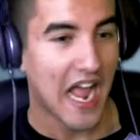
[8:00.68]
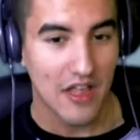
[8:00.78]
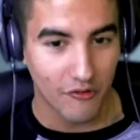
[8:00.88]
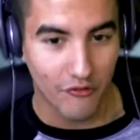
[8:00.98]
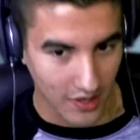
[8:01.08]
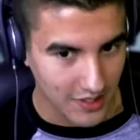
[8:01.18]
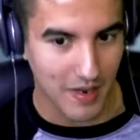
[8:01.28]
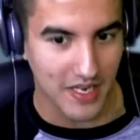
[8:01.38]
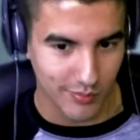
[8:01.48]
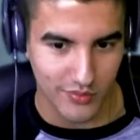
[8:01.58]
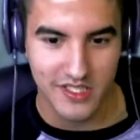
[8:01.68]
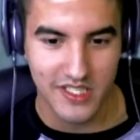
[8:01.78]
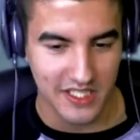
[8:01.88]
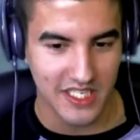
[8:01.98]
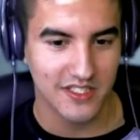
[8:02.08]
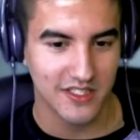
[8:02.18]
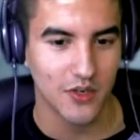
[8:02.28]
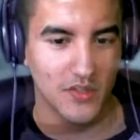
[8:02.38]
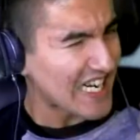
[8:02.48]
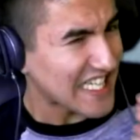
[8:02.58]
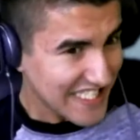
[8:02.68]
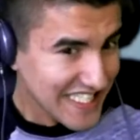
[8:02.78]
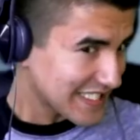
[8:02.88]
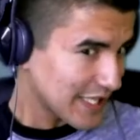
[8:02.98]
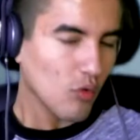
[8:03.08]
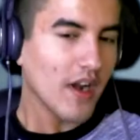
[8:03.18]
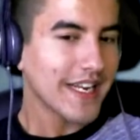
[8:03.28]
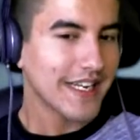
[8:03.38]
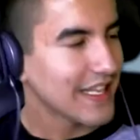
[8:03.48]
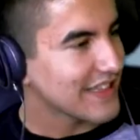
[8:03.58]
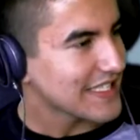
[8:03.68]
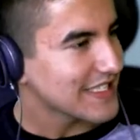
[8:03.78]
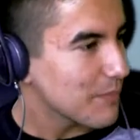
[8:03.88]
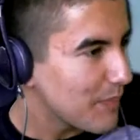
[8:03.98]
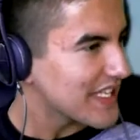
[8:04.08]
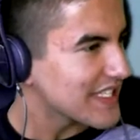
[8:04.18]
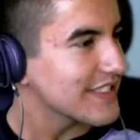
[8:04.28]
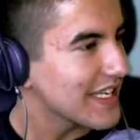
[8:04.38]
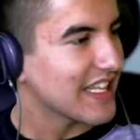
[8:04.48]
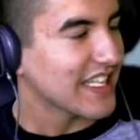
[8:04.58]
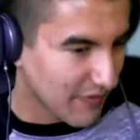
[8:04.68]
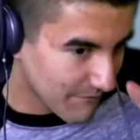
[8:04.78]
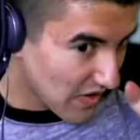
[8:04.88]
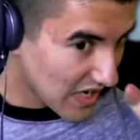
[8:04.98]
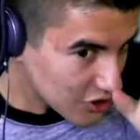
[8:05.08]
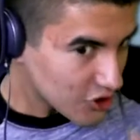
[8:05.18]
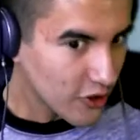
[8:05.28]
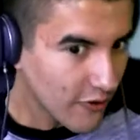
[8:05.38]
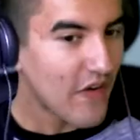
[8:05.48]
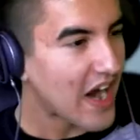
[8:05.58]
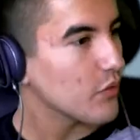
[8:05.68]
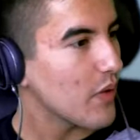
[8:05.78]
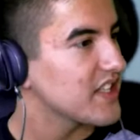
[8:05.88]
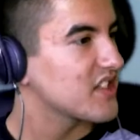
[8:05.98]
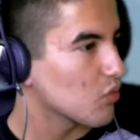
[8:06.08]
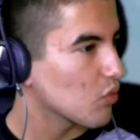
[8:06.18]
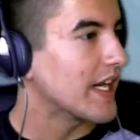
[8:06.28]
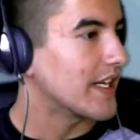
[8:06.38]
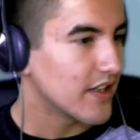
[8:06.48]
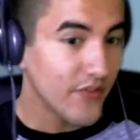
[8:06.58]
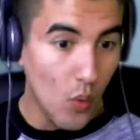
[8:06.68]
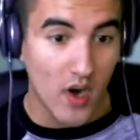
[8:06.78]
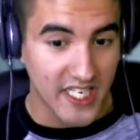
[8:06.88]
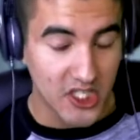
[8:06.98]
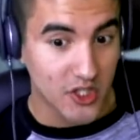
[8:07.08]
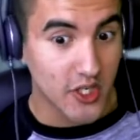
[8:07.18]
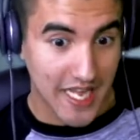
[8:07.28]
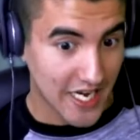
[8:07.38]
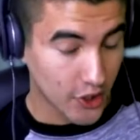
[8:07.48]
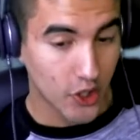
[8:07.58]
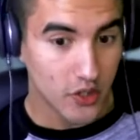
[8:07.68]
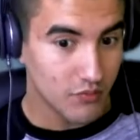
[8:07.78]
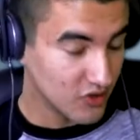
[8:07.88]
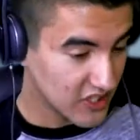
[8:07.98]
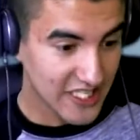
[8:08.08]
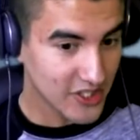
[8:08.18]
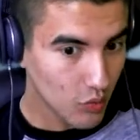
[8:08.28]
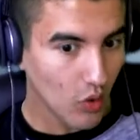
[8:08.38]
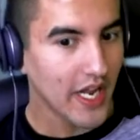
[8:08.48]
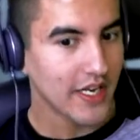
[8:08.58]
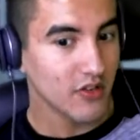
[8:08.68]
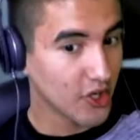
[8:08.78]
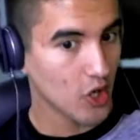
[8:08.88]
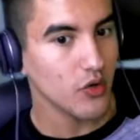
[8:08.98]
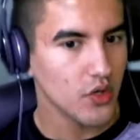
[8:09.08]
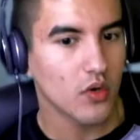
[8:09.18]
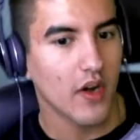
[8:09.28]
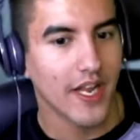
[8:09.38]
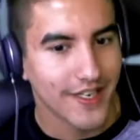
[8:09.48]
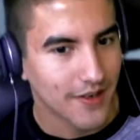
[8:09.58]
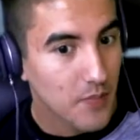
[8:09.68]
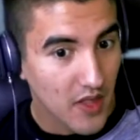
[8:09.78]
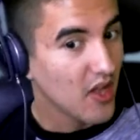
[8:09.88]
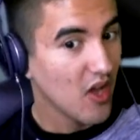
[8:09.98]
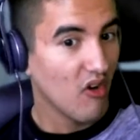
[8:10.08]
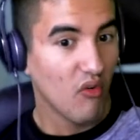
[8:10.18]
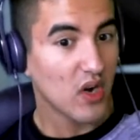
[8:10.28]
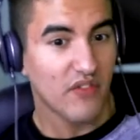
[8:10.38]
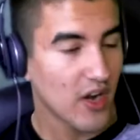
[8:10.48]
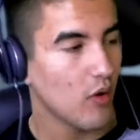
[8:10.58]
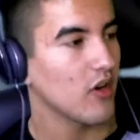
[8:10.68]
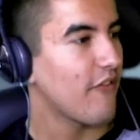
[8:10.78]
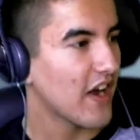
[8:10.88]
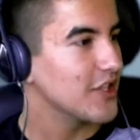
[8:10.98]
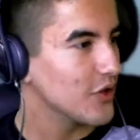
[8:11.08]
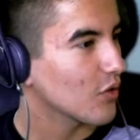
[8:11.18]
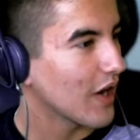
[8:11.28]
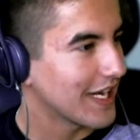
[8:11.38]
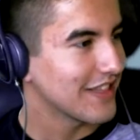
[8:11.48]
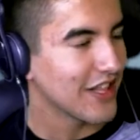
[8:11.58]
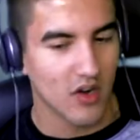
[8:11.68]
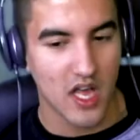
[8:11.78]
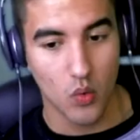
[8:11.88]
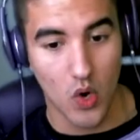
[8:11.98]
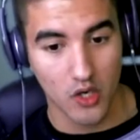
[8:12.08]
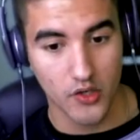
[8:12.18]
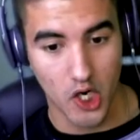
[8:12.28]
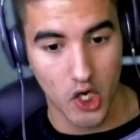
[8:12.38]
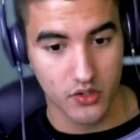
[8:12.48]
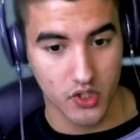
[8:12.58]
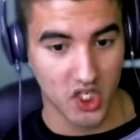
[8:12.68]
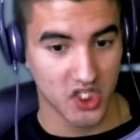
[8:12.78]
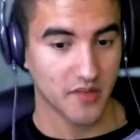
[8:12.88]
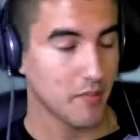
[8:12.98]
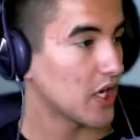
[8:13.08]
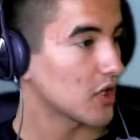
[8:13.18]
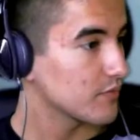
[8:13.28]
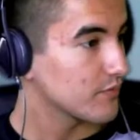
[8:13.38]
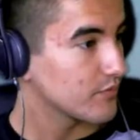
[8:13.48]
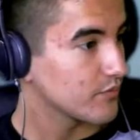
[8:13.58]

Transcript: How the fuck am I supposed to get decent loot? At a decent rate! Like, that's the biggest thing. Like, the fucking surefire way is the raid. If you want to get shit at a good, decent rate, go do the raid. What if I don't want to fucking do the raid? And then they're like, well, you know what? Doesn't even matter.